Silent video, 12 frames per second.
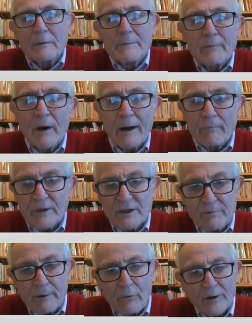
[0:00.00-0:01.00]
and one which
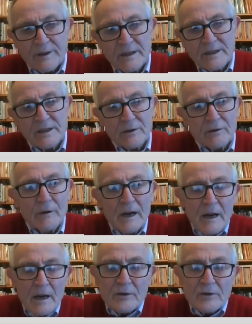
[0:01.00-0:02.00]
we wanted to
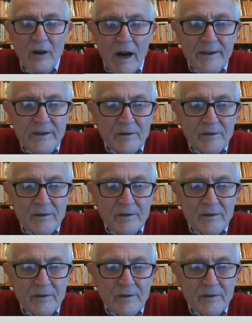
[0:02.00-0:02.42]
try and do